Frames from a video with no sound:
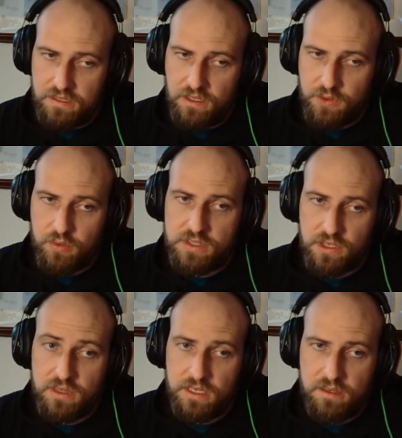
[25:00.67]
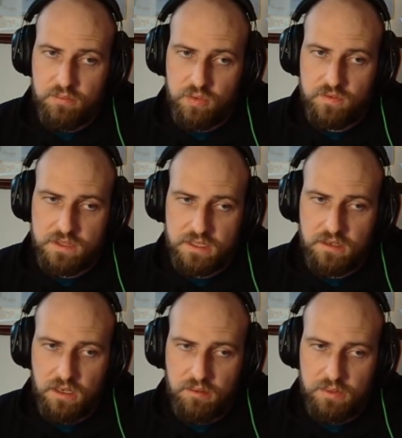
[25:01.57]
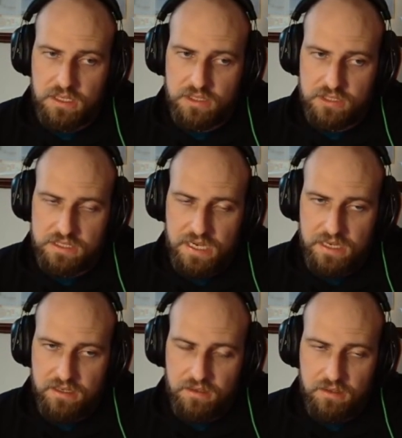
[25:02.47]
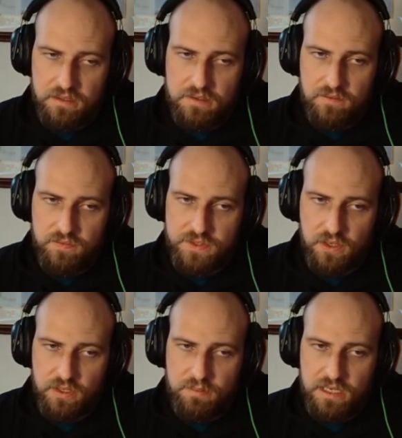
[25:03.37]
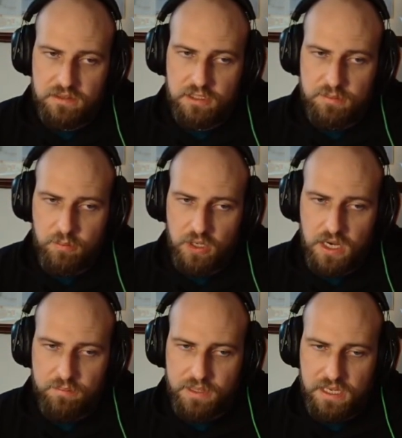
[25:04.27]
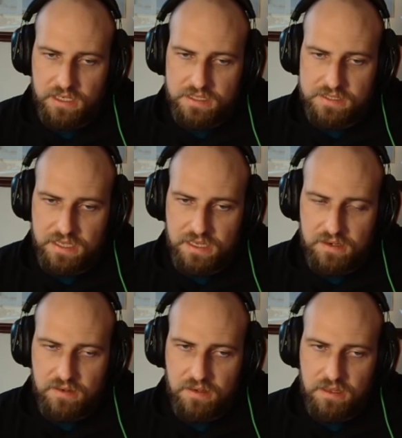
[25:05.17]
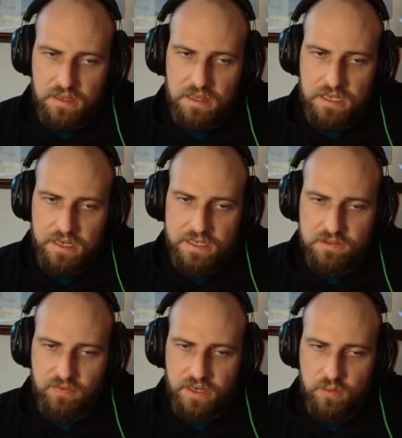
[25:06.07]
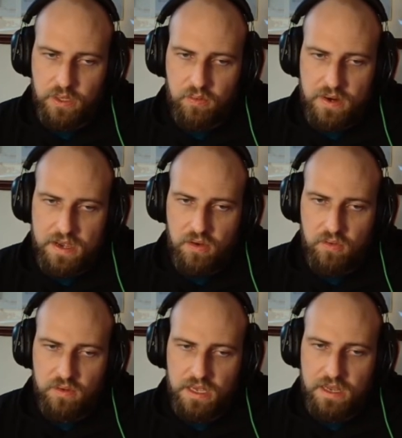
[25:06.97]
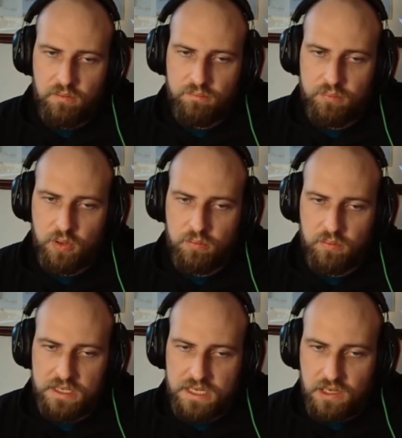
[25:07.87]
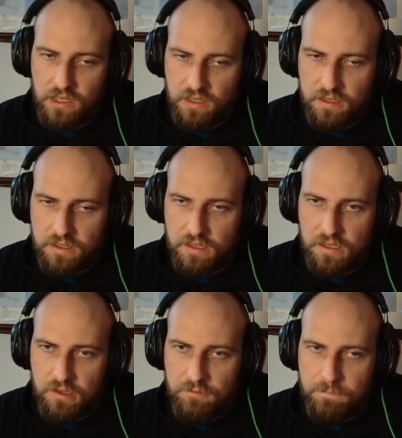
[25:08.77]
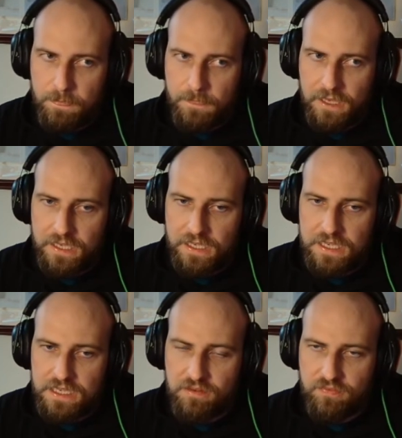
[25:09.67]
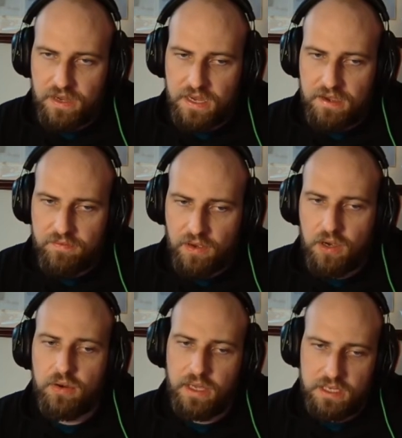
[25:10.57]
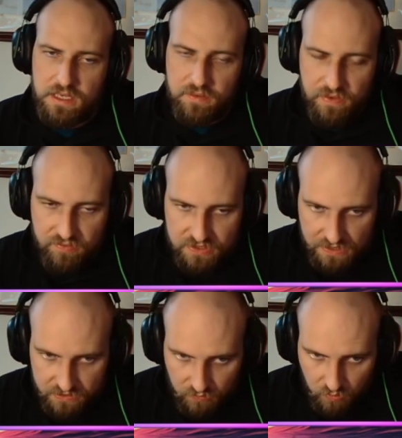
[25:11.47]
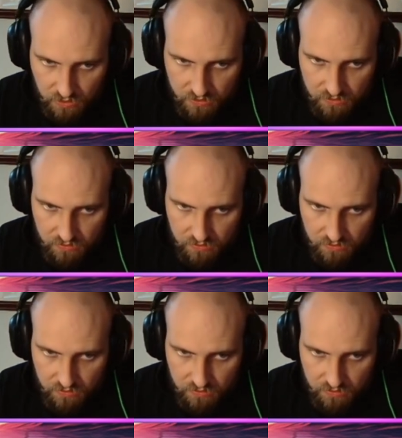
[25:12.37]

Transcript: Although it was good that he moved. He didn't just take. So he made it a little bit more complicated because then I had to find a way around, and boom, here, king e5. Oh, okay, king e5 does actually work.